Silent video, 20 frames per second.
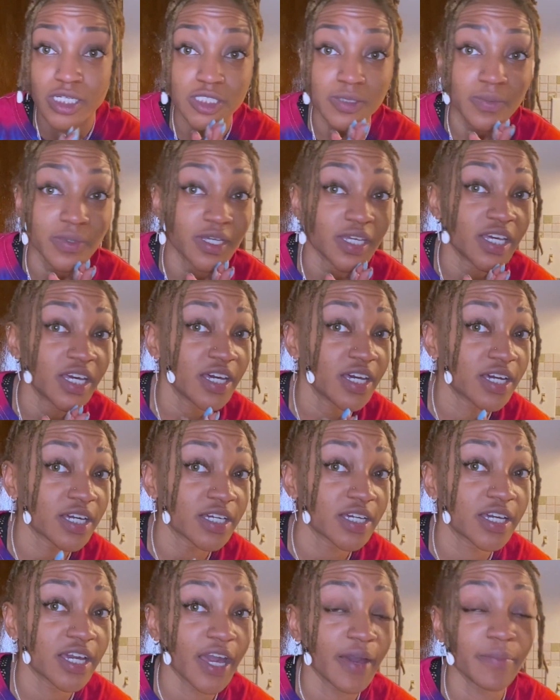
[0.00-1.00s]
But yeah,
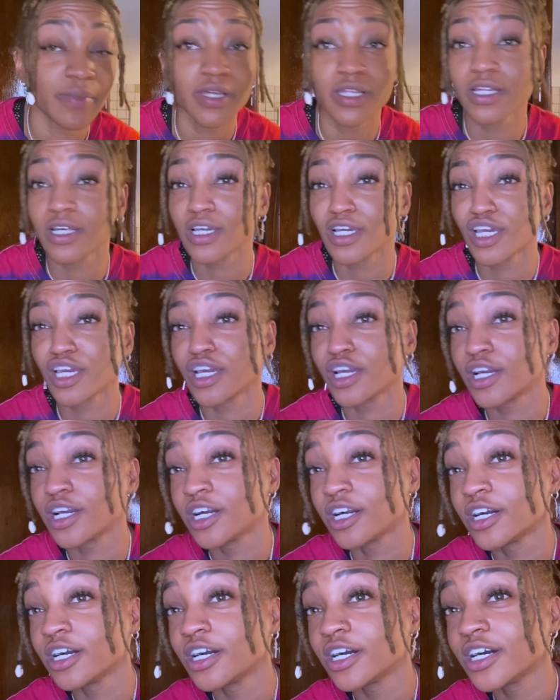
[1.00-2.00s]
it got me looking
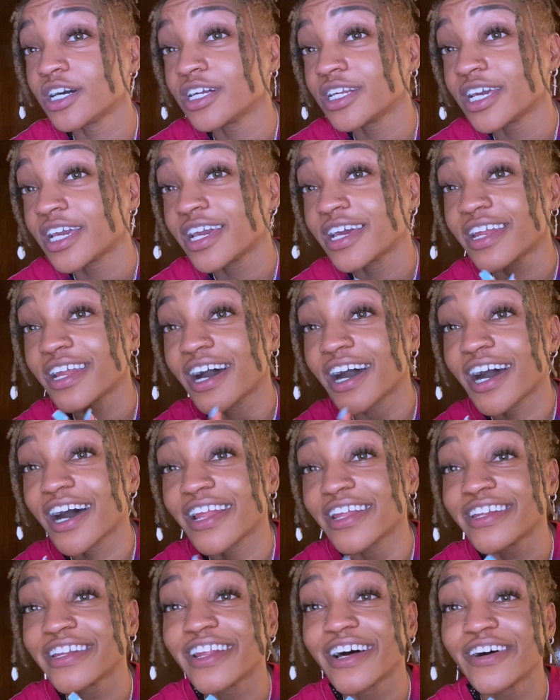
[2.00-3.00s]
good, and I
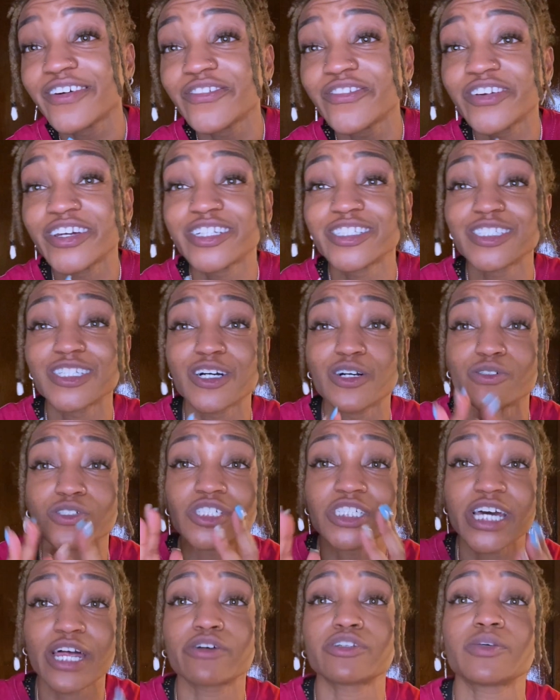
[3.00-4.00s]
love it. So
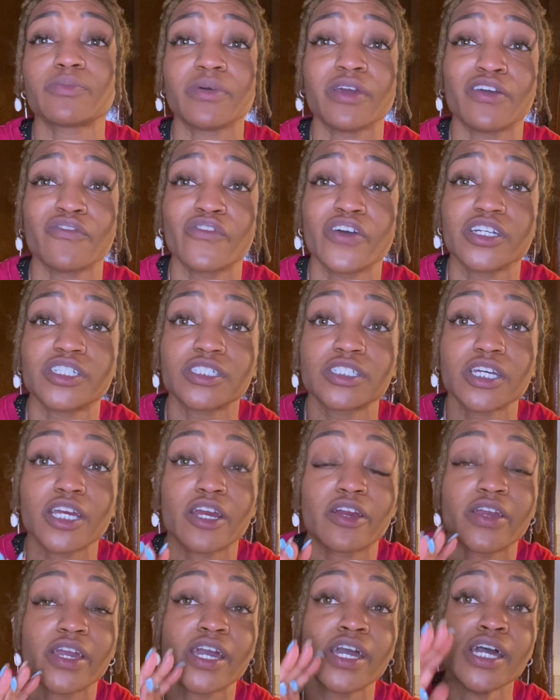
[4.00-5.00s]
shout out to being
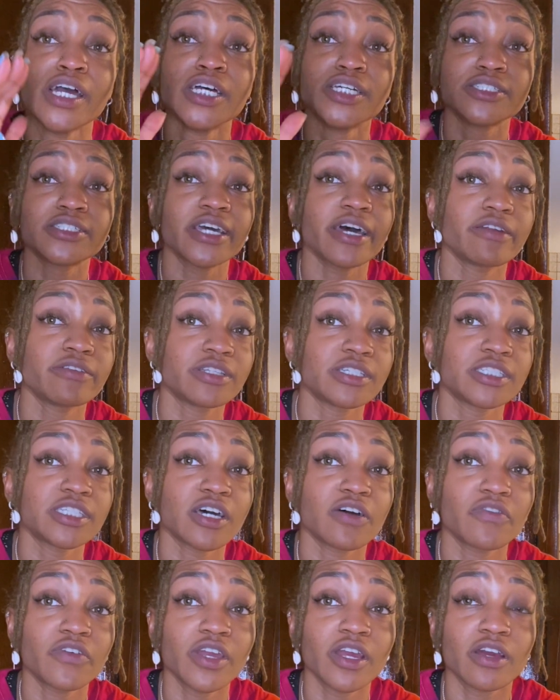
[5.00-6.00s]
vegetarian. Shout out to
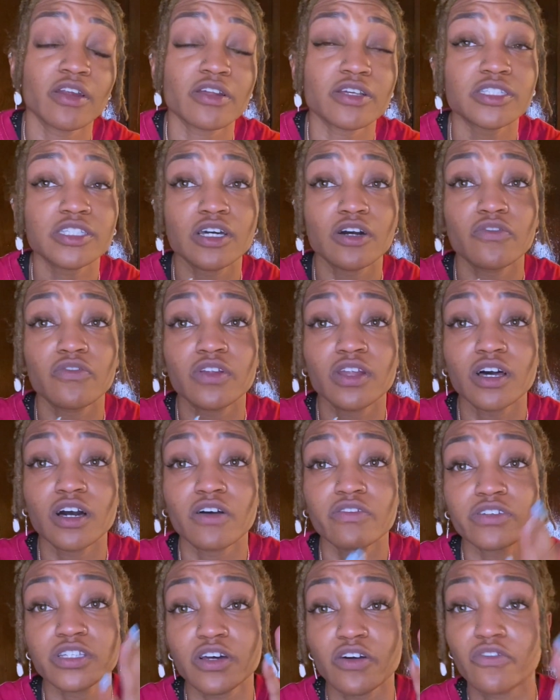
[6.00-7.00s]
self-care and self-love,
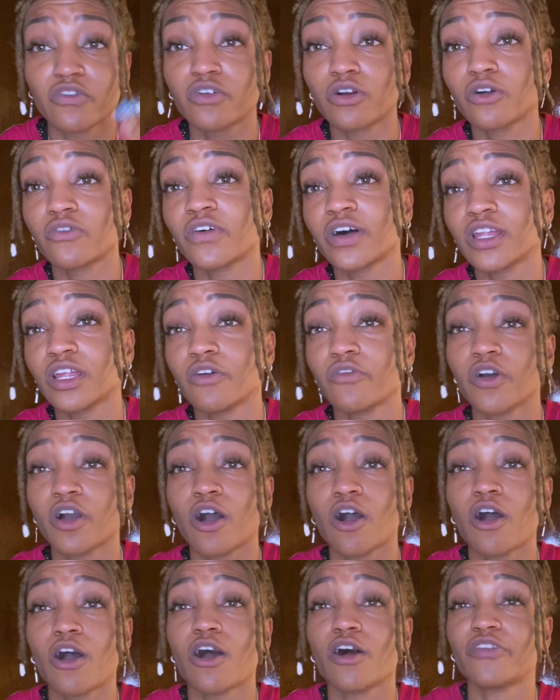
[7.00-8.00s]
self-growth. I love it
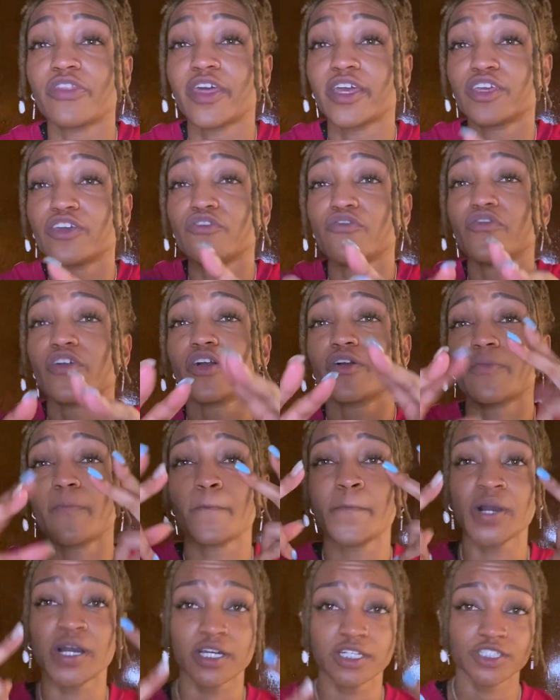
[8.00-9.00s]
all. Thank you very
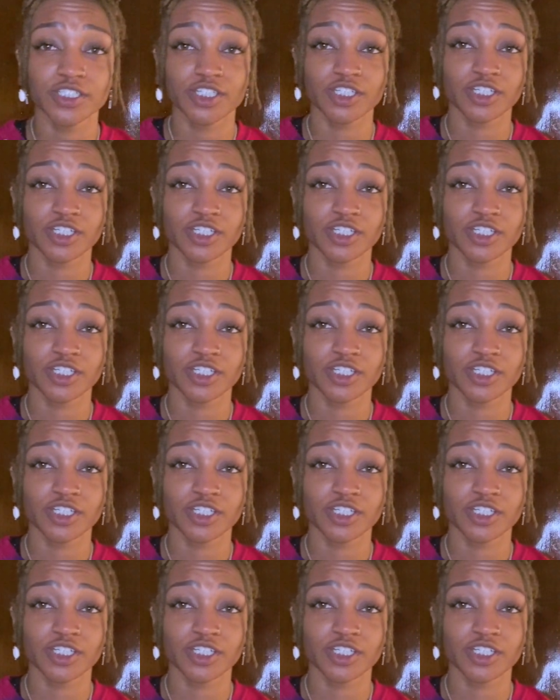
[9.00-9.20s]
much.